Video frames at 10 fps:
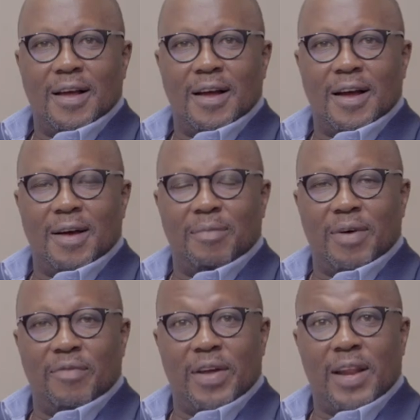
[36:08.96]
Um,
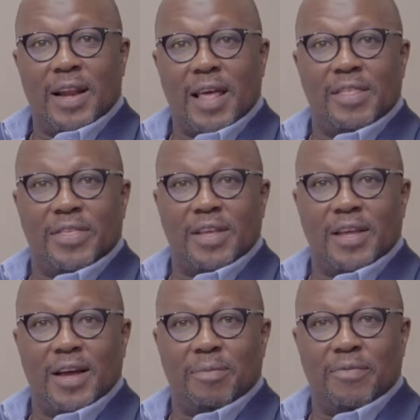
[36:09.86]
a very
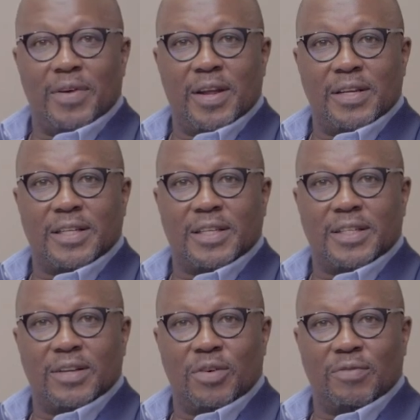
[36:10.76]
lengthy, um, very
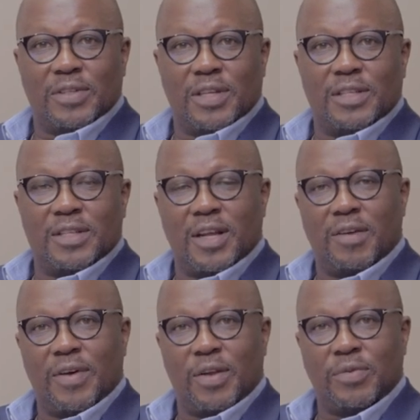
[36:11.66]
interesting conversation that
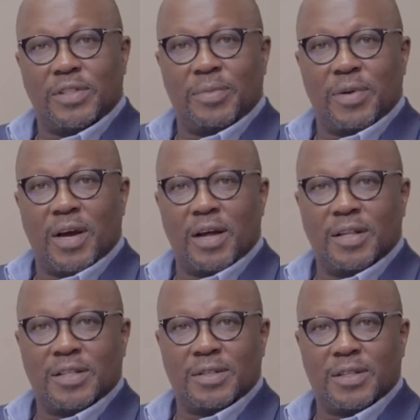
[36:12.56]
I've had with Jimmy Khan
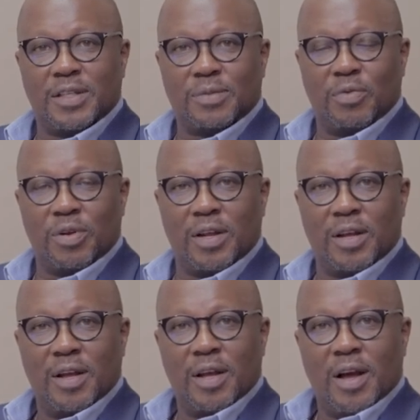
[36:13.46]
this, this morning.